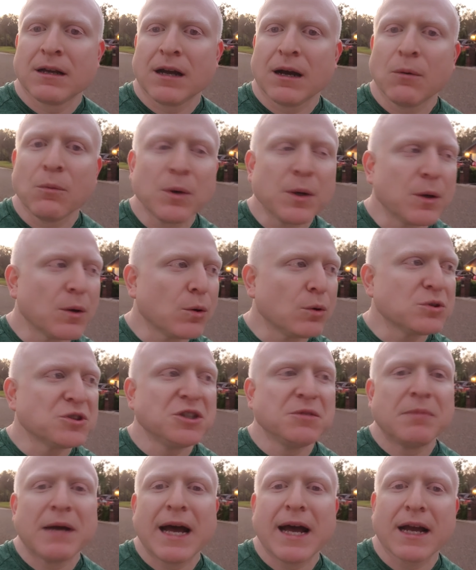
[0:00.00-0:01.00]
I wouldn't hold
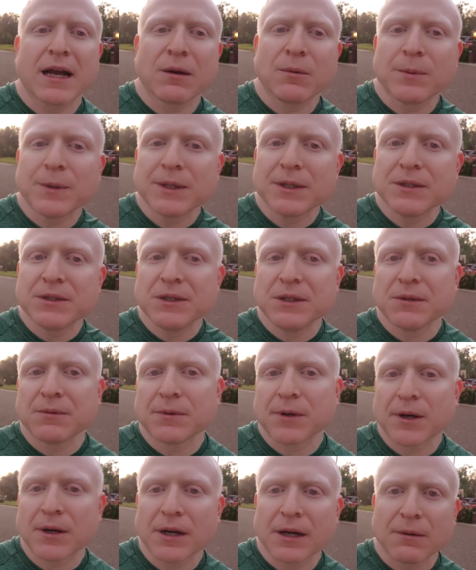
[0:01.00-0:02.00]
you back. I wouldn't do you
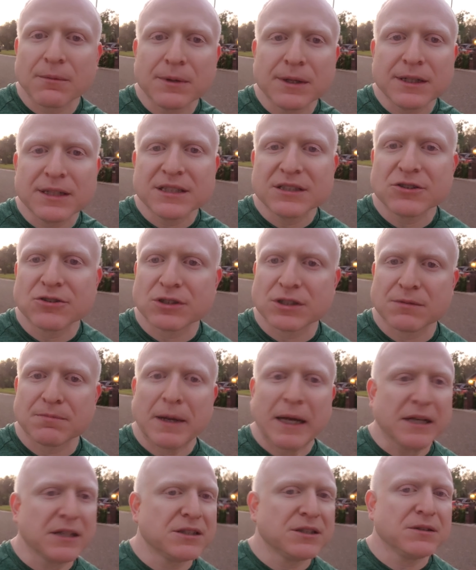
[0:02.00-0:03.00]
wrong. I wouldn't
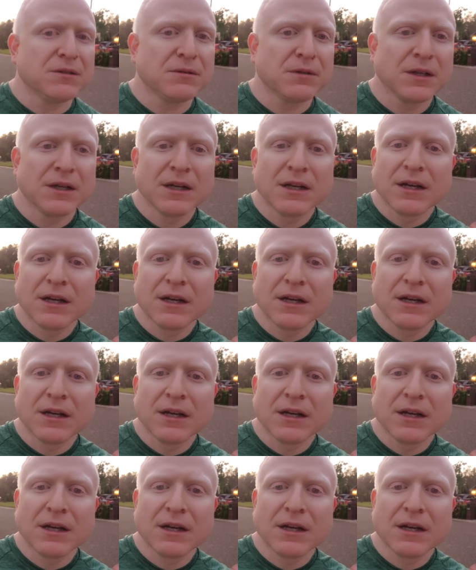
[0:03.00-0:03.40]
disrespect you.